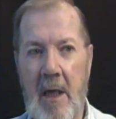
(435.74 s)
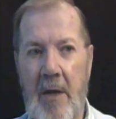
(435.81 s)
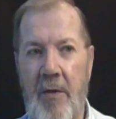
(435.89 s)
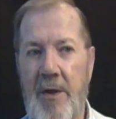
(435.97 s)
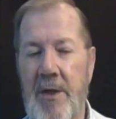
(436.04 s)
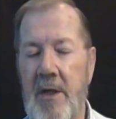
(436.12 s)

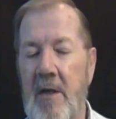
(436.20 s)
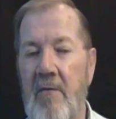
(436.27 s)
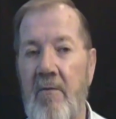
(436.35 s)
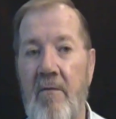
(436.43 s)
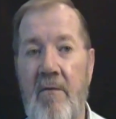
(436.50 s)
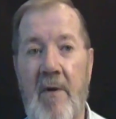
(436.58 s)
and this is a
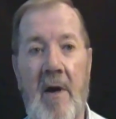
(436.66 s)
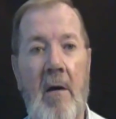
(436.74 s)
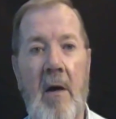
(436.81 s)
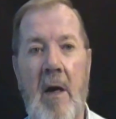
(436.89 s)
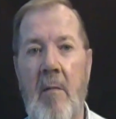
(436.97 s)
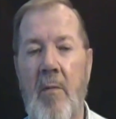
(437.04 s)

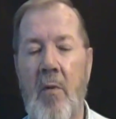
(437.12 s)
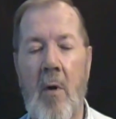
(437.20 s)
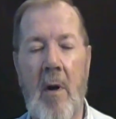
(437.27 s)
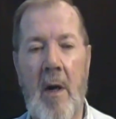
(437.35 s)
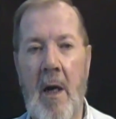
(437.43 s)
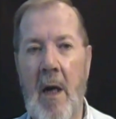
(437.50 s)
very
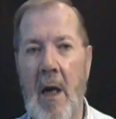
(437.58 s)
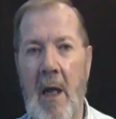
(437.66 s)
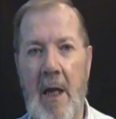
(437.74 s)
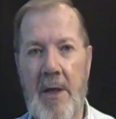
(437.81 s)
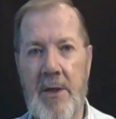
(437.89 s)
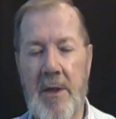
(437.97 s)
important
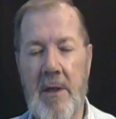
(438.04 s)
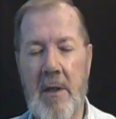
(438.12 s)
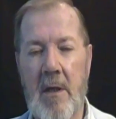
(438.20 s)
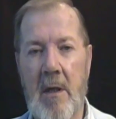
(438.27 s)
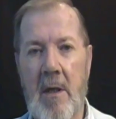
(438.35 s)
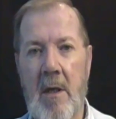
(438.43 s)
unless,
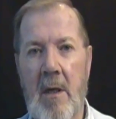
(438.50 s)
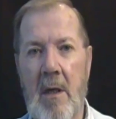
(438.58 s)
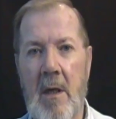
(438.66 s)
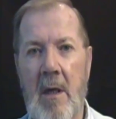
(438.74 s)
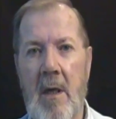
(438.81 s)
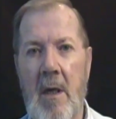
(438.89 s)

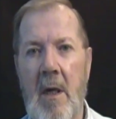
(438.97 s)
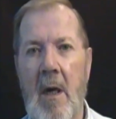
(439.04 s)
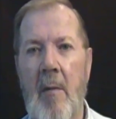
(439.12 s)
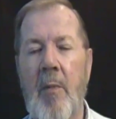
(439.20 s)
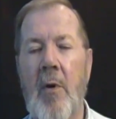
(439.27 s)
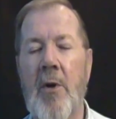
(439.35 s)

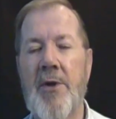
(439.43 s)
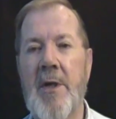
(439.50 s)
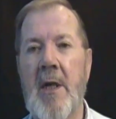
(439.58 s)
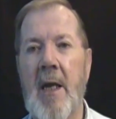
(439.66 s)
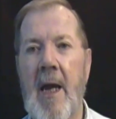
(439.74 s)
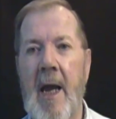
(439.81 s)
a
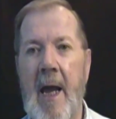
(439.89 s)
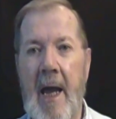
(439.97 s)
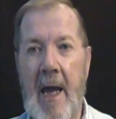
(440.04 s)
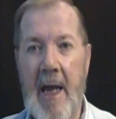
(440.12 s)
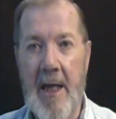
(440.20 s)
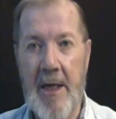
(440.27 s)
person
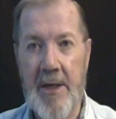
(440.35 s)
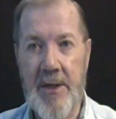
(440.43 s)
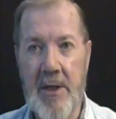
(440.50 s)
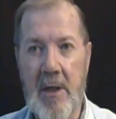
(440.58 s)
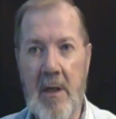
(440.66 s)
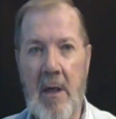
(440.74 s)

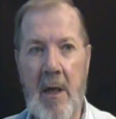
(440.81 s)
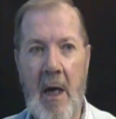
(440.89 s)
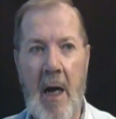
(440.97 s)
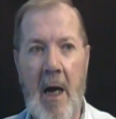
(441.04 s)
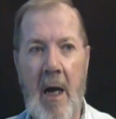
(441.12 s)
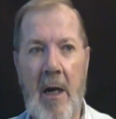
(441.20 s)
asks
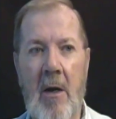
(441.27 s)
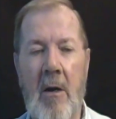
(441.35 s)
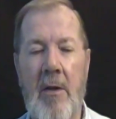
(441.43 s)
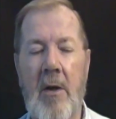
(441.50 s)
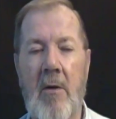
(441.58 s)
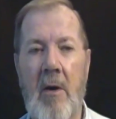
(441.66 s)
God
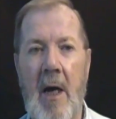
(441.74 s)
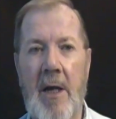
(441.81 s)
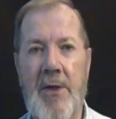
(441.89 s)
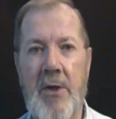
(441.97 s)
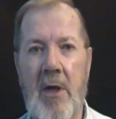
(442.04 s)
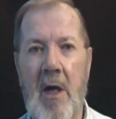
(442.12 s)
or the
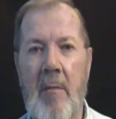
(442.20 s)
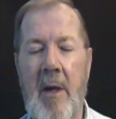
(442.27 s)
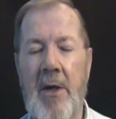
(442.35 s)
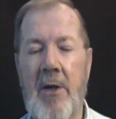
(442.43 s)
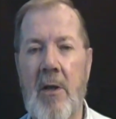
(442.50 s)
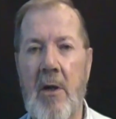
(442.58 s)
Christ to come
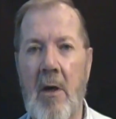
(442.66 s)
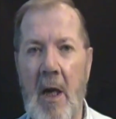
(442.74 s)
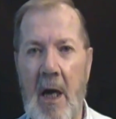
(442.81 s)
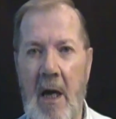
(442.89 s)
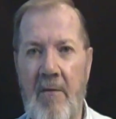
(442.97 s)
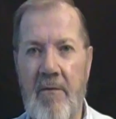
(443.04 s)
into their
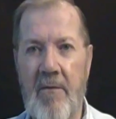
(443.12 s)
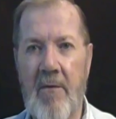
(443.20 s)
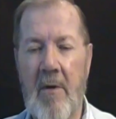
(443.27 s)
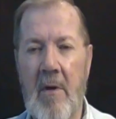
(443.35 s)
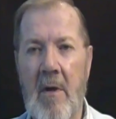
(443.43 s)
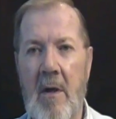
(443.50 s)
life,
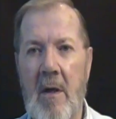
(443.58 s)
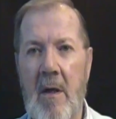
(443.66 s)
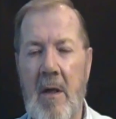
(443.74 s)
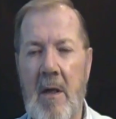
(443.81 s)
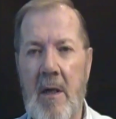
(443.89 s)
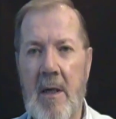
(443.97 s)

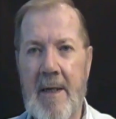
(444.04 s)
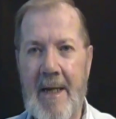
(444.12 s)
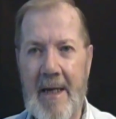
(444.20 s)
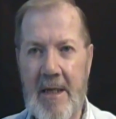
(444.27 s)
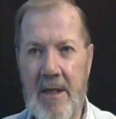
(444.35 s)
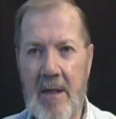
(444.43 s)

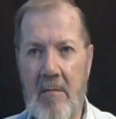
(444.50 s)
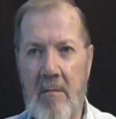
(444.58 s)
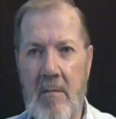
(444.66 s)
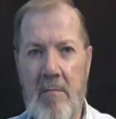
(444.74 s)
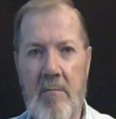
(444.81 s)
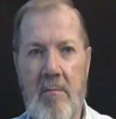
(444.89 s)
take
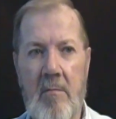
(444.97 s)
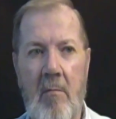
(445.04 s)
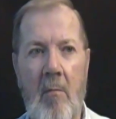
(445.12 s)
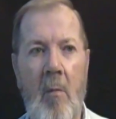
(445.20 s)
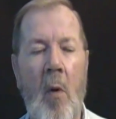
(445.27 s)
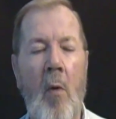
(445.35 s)
them,
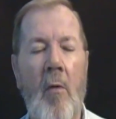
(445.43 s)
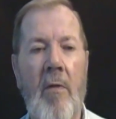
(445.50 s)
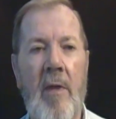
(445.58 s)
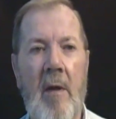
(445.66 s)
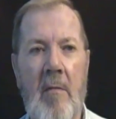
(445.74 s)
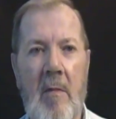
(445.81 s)

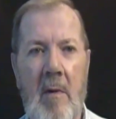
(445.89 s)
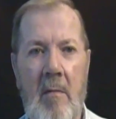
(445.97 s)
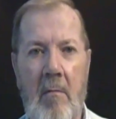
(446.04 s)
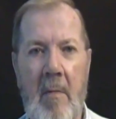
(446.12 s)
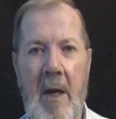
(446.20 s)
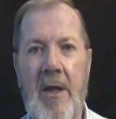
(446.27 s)
mold them,
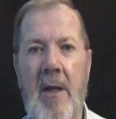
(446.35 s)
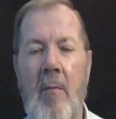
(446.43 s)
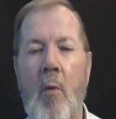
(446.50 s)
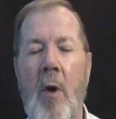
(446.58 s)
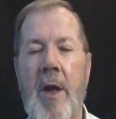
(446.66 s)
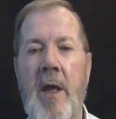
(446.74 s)
make
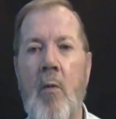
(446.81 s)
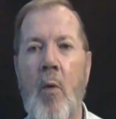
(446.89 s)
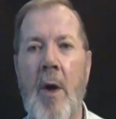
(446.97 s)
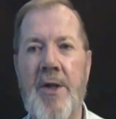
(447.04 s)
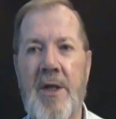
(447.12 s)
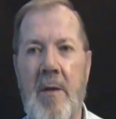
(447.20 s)
them what he
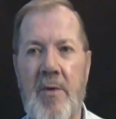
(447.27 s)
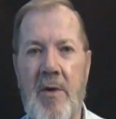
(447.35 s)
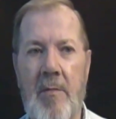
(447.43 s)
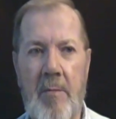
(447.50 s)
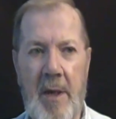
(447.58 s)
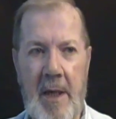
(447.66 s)
wants them
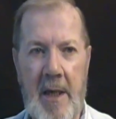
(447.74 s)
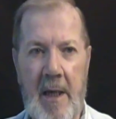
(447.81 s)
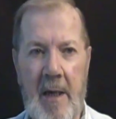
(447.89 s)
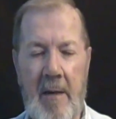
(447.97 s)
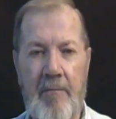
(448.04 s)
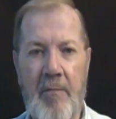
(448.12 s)
to
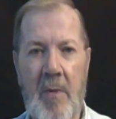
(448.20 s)
be,